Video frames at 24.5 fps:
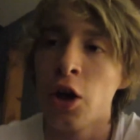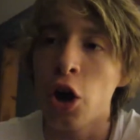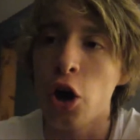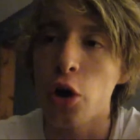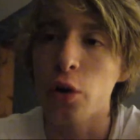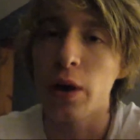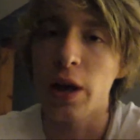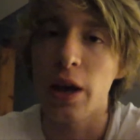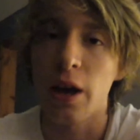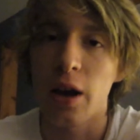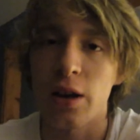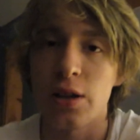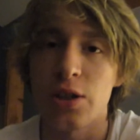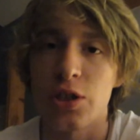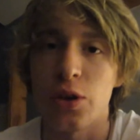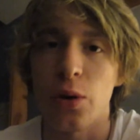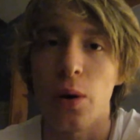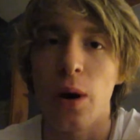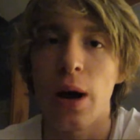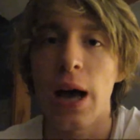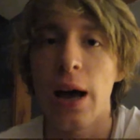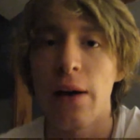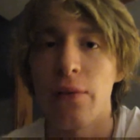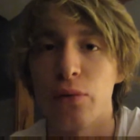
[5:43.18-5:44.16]
Okay guys,
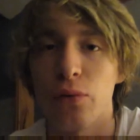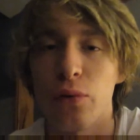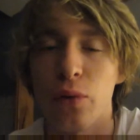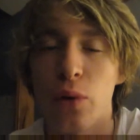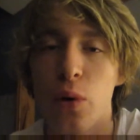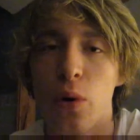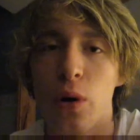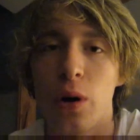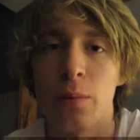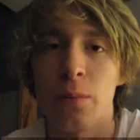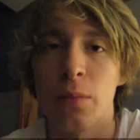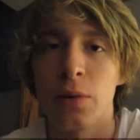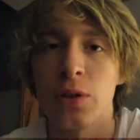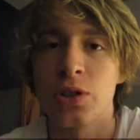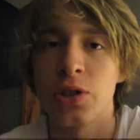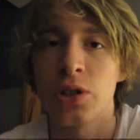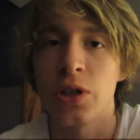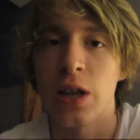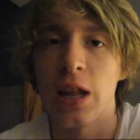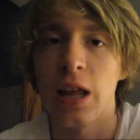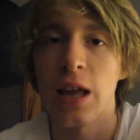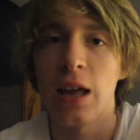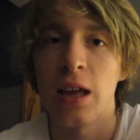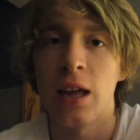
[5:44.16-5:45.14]
so I haven't recorded much
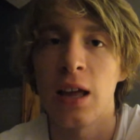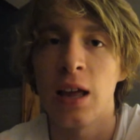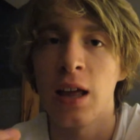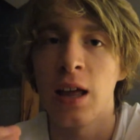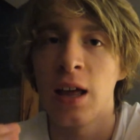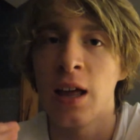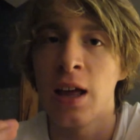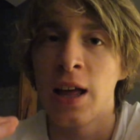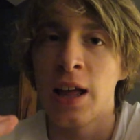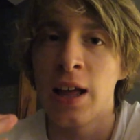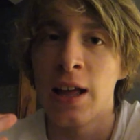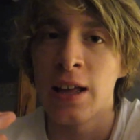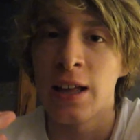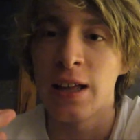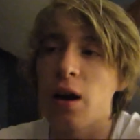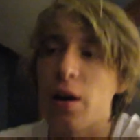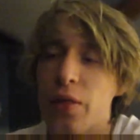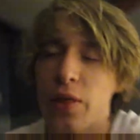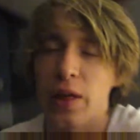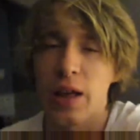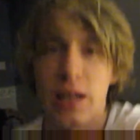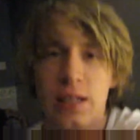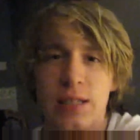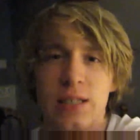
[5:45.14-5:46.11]
today. I
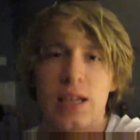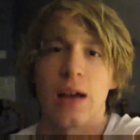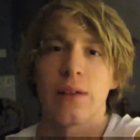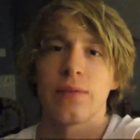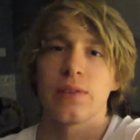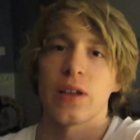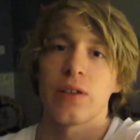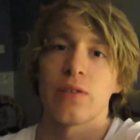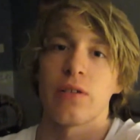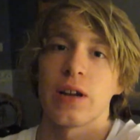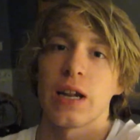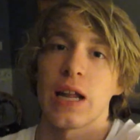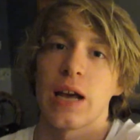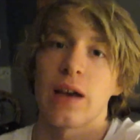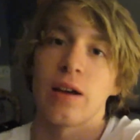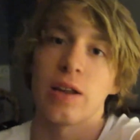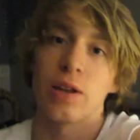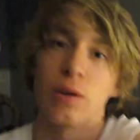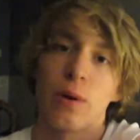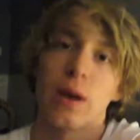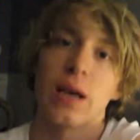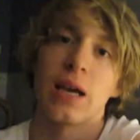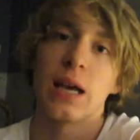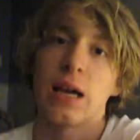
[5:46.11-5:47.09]
think it's 10:30 right now
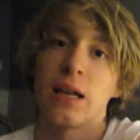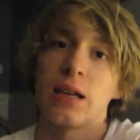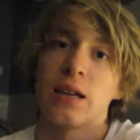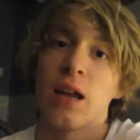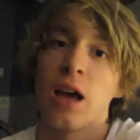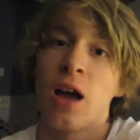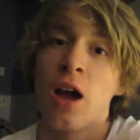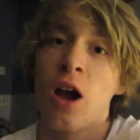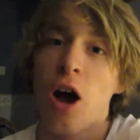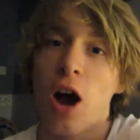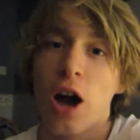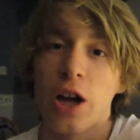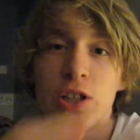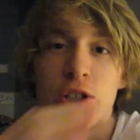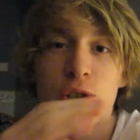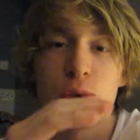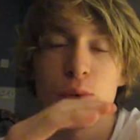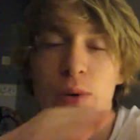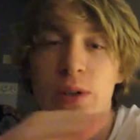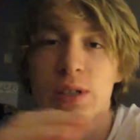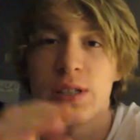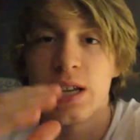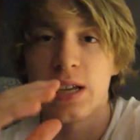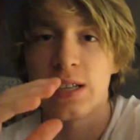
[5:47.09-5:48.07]
anyway, and I just
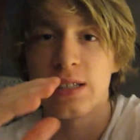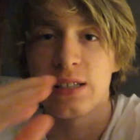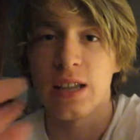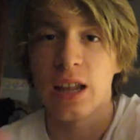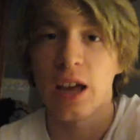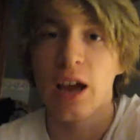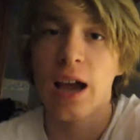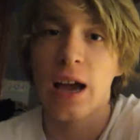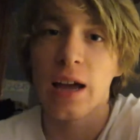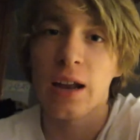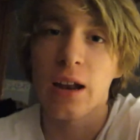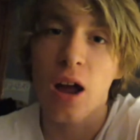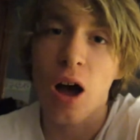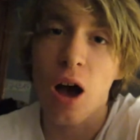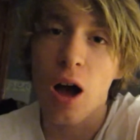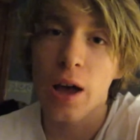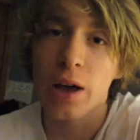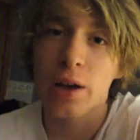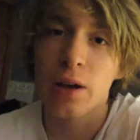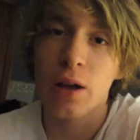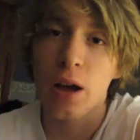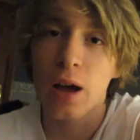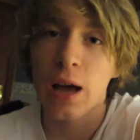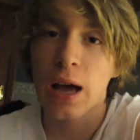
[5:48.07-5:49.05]
wanna say today
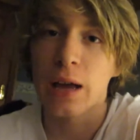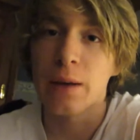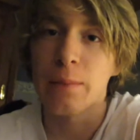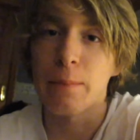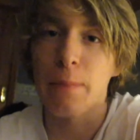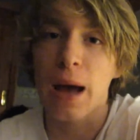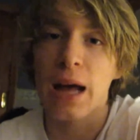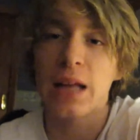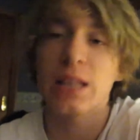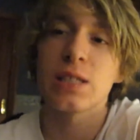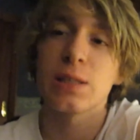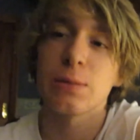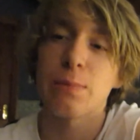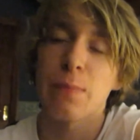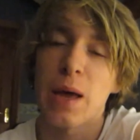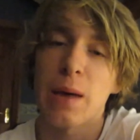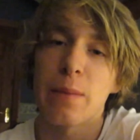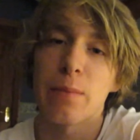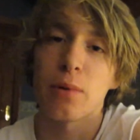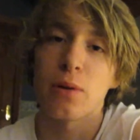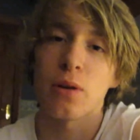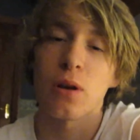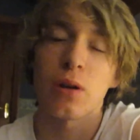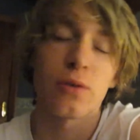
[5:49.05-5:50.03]
I had maths
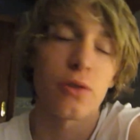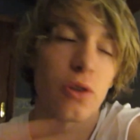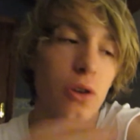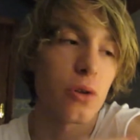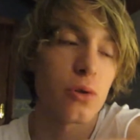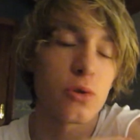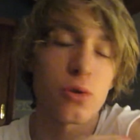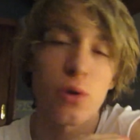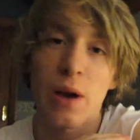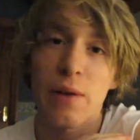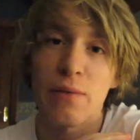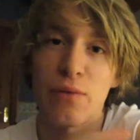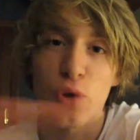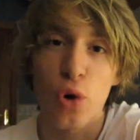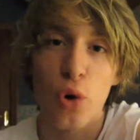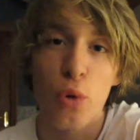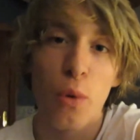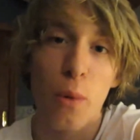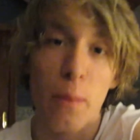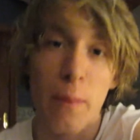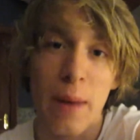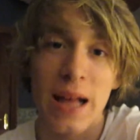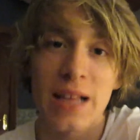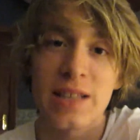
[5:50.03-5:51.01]
paper too, so I have no
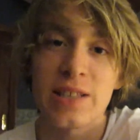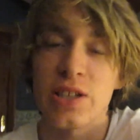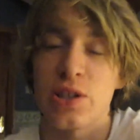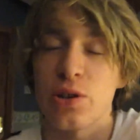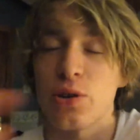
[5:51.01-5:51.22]
more maths.